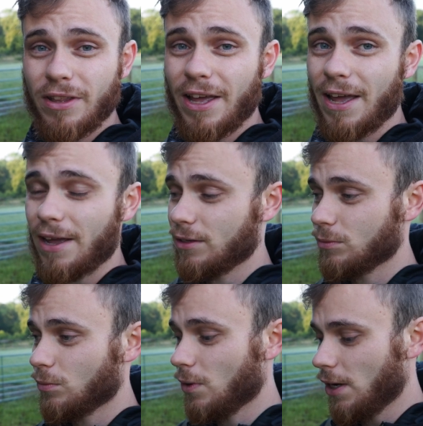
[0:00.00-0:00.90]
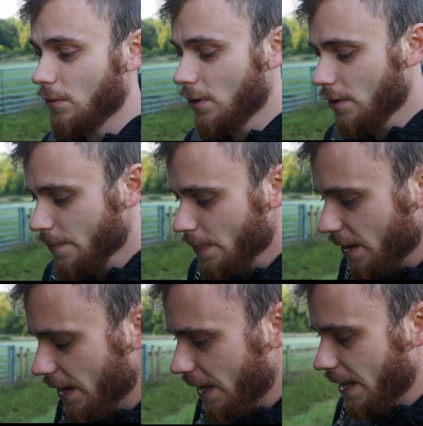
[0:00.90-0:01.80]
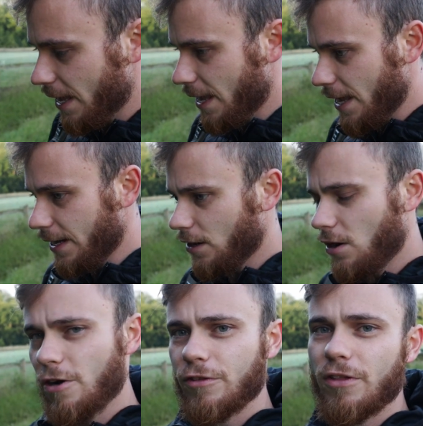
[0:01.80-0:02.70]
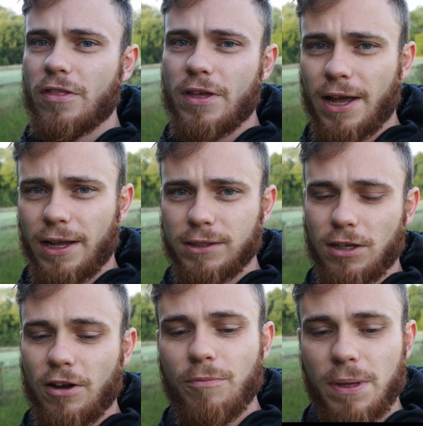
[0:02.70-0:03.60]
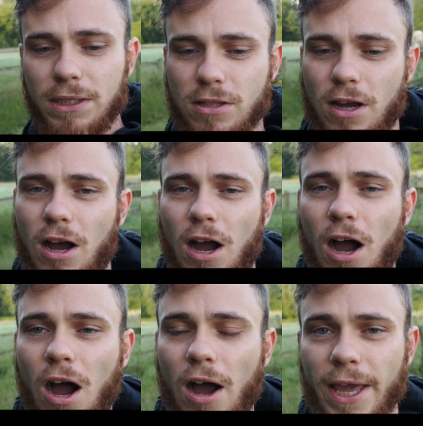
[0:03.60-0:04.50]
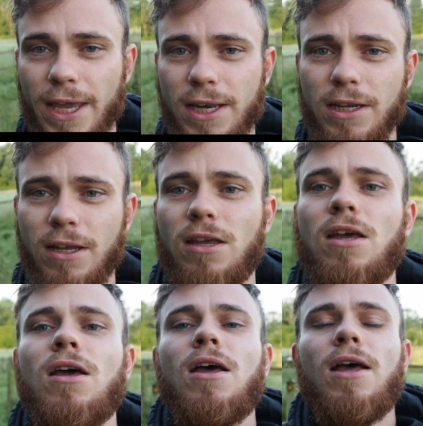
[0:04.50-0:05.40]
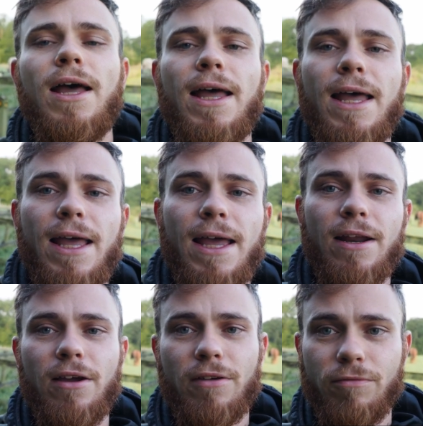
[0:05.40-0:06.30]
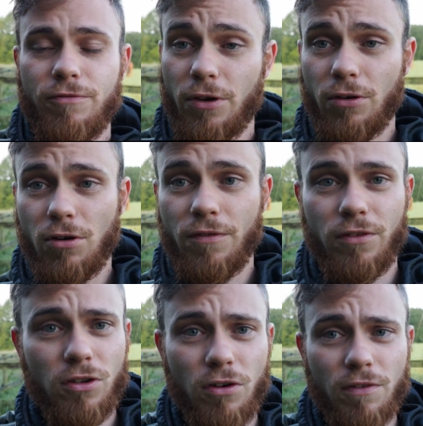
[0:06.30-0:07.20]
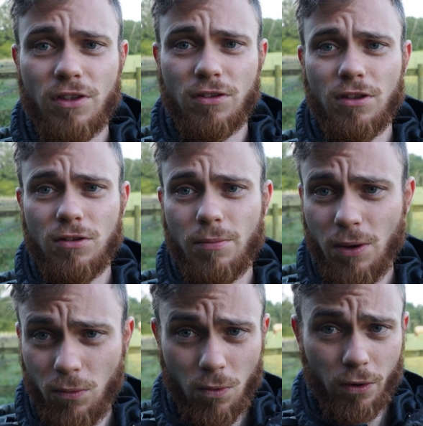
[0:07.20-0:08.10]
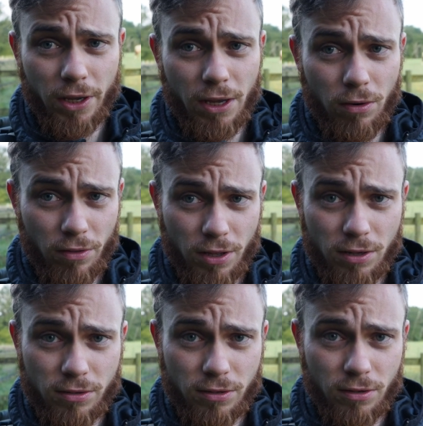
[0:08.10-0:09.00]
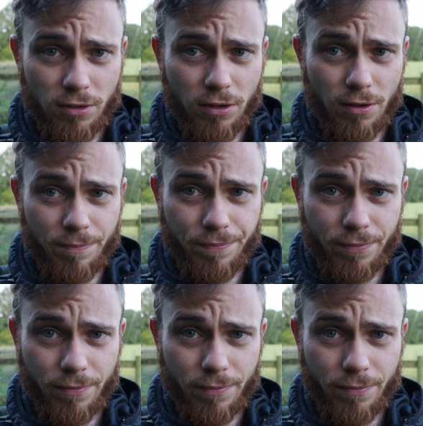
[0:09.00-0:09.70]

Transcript: there as well and after that I've been to the hide, and I've photographed sorry if this is a bit wonky all of this um,